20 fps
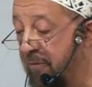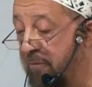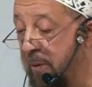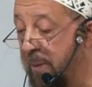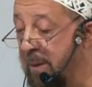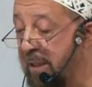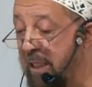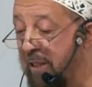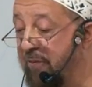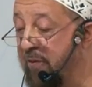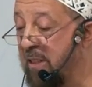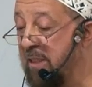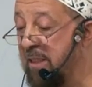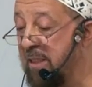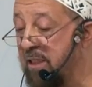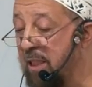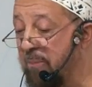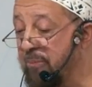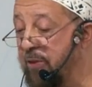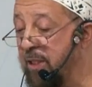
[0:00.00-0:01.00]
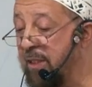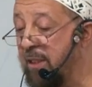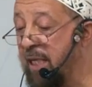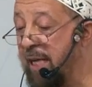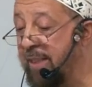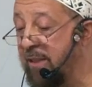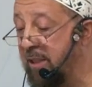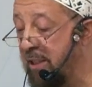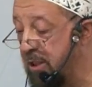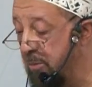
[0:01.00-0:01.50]
been given something
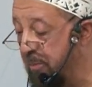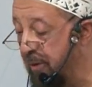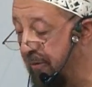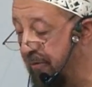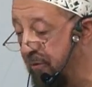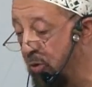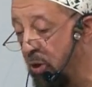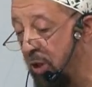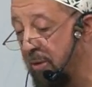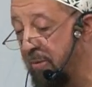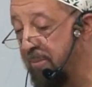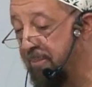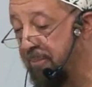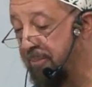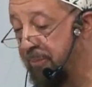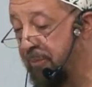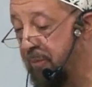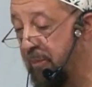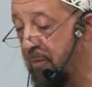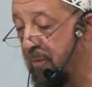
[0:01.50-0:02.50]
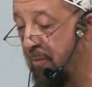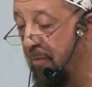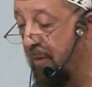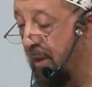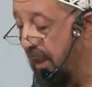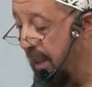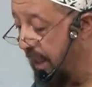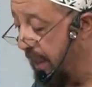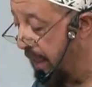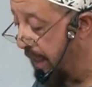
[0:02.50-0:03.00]
like this before.
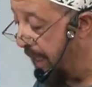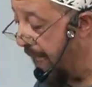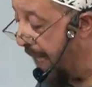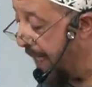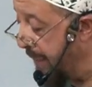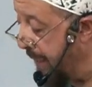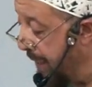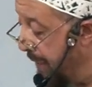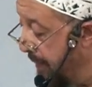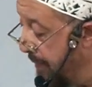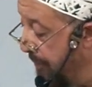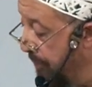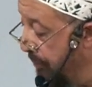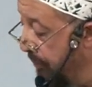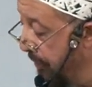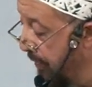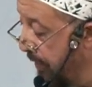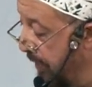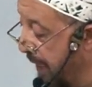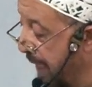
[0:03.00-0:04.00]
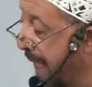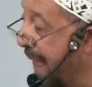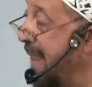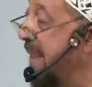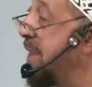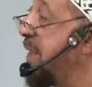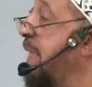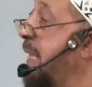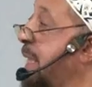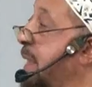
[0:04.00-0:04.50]
And in the
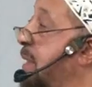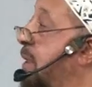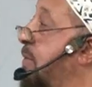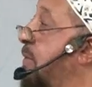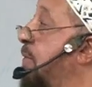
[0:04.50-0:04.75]
18th